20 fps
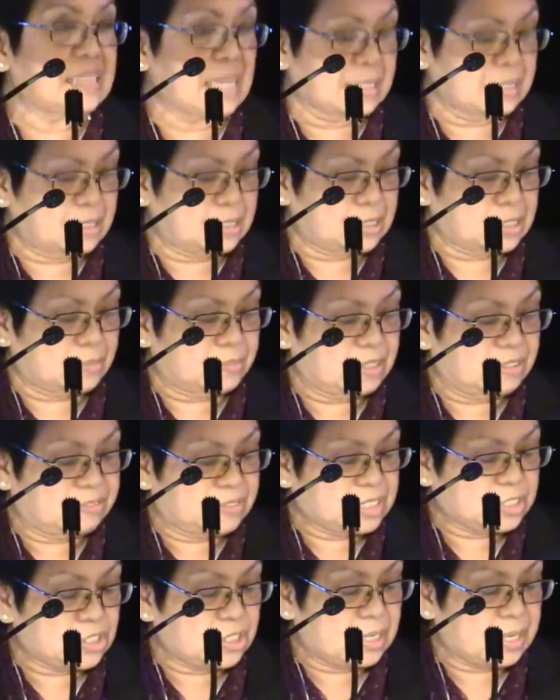census
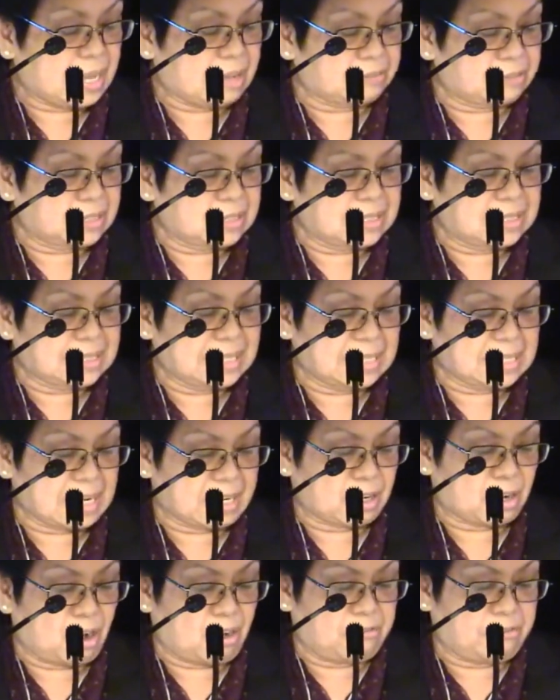subdivision levels that are
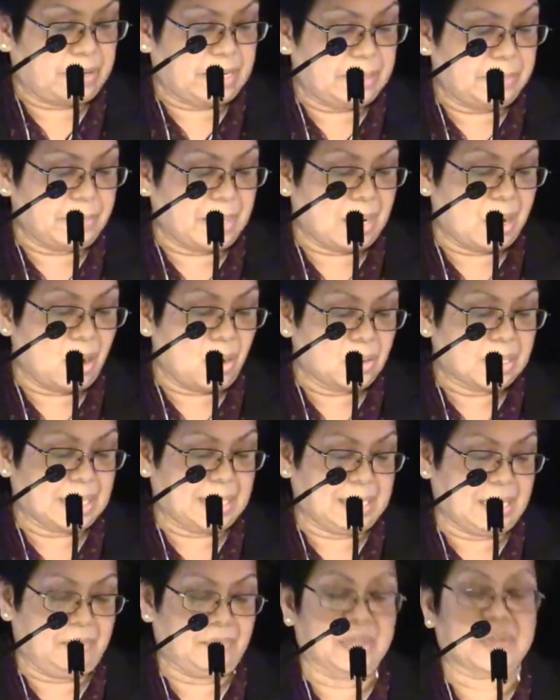covered by
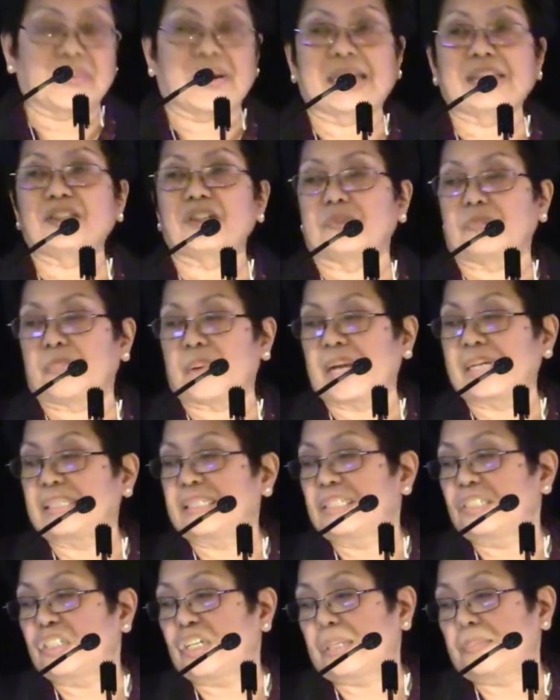local immigration
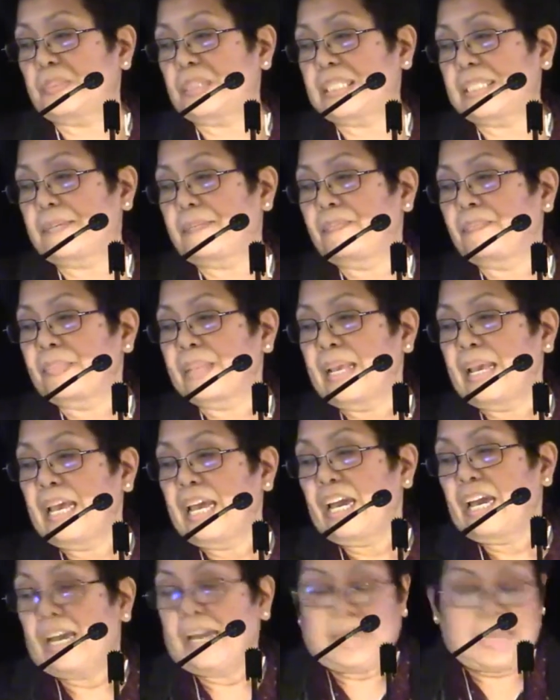partnerships.
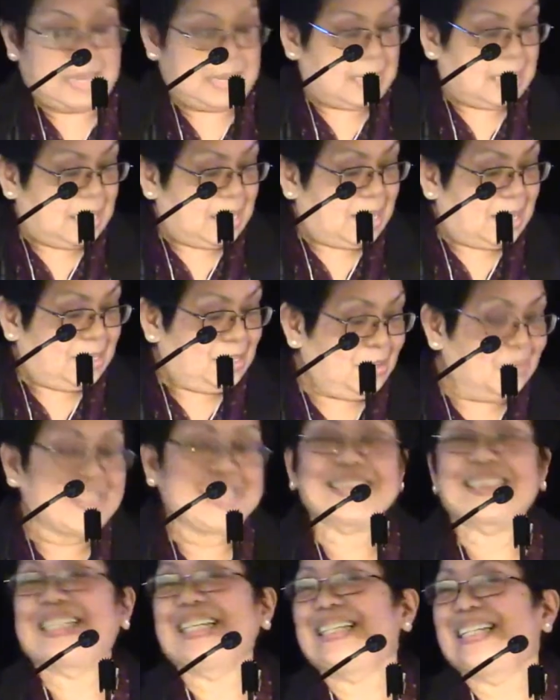You
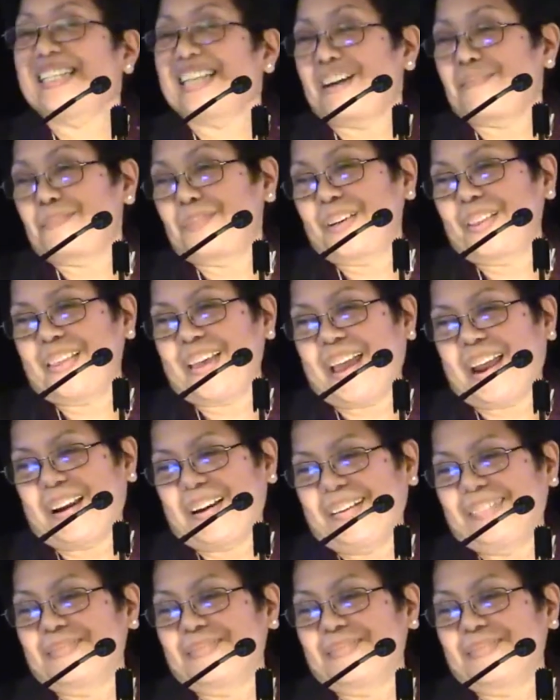can see the number there,